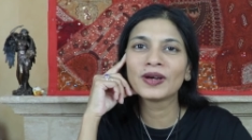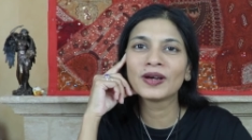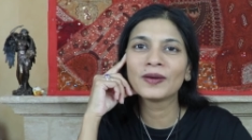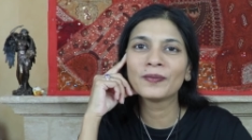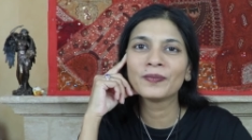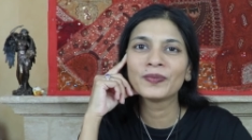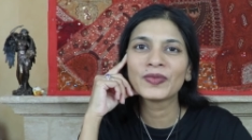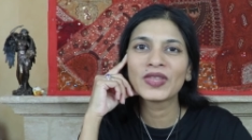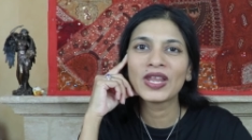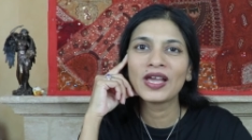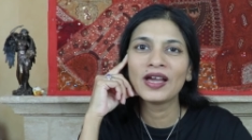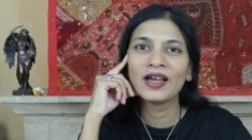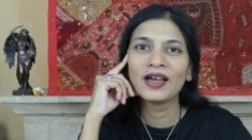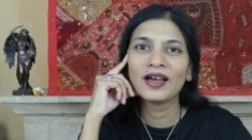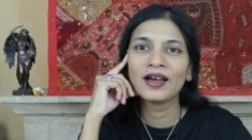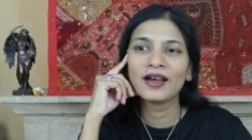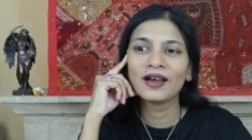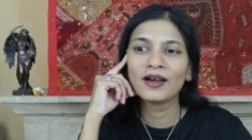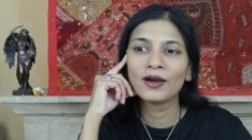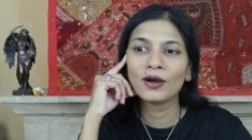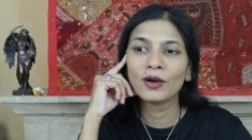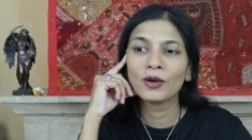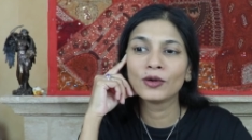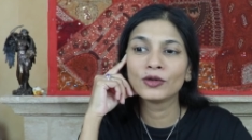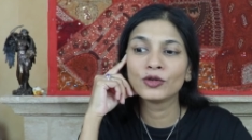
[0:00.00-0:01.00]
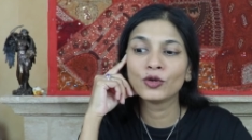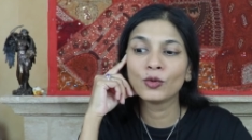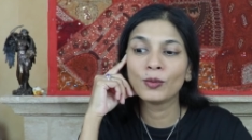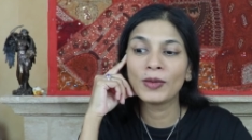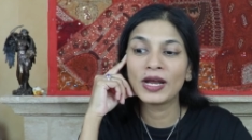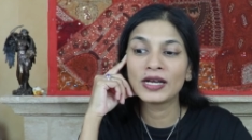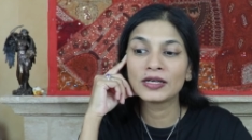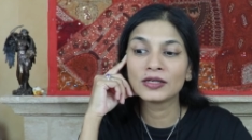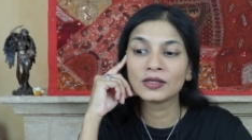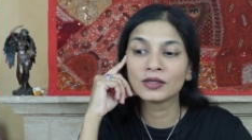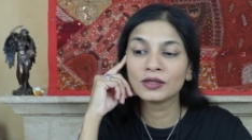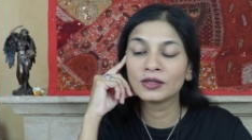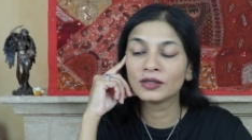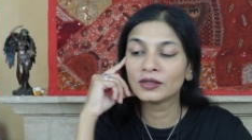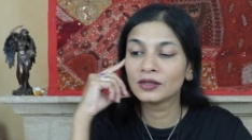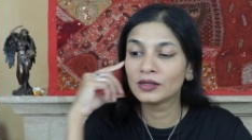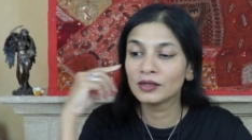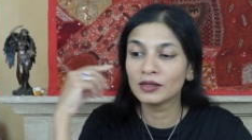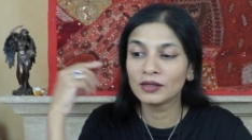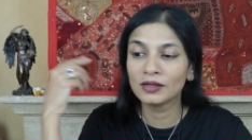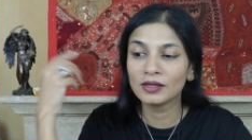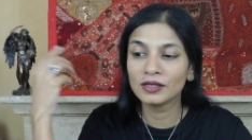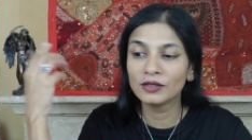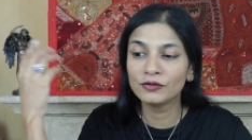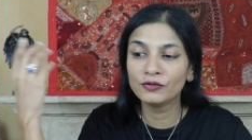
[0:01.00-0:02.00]
Uh, uh, no
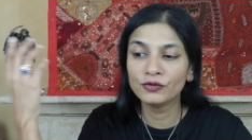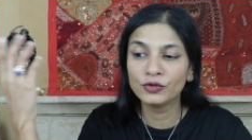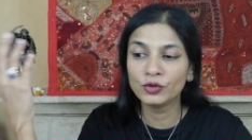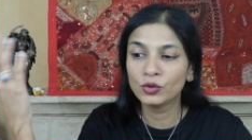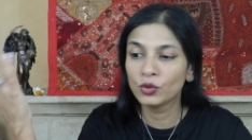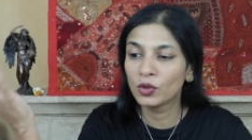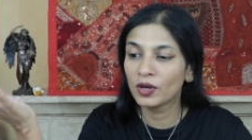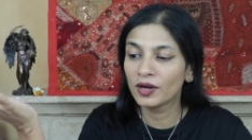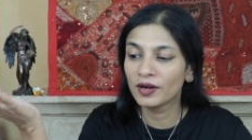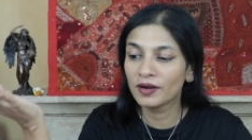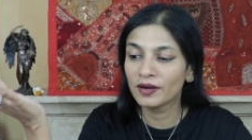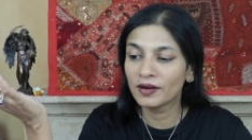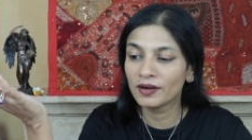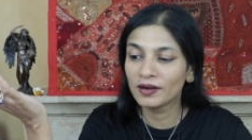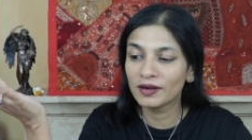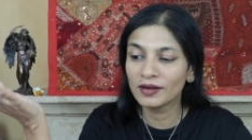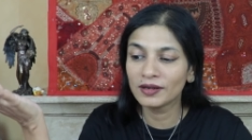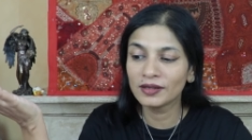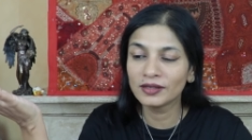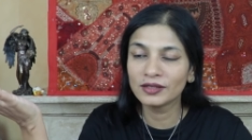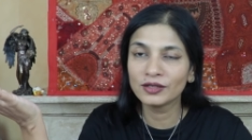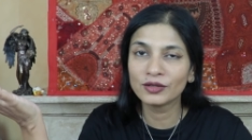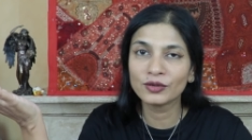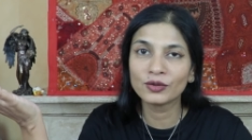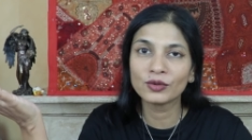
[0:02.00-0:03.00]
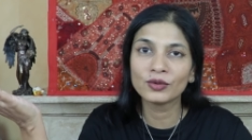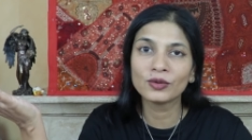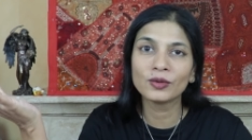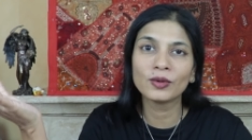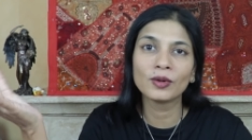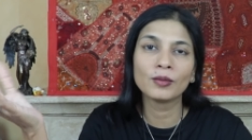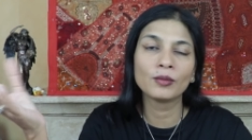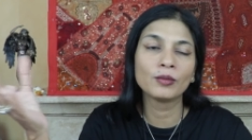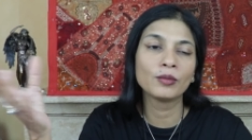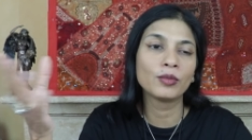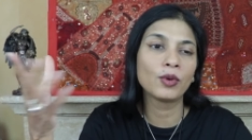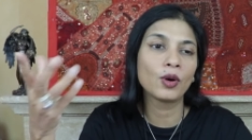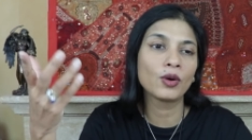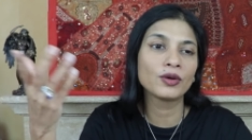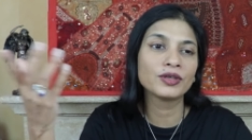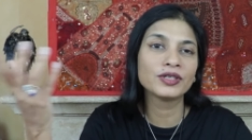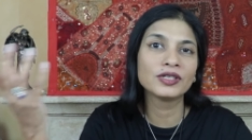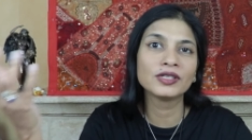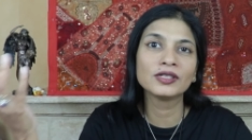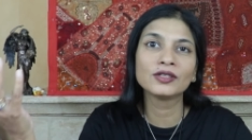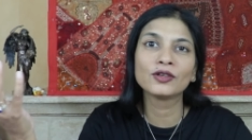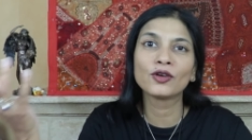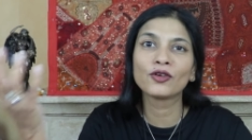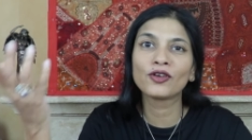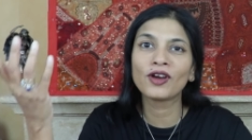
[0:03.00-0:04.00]
matter if you are you know
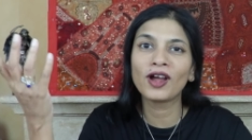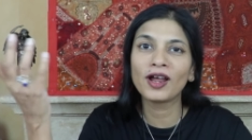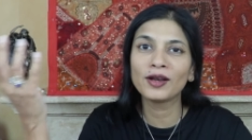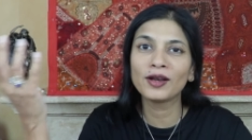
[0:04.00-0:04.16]
bonded or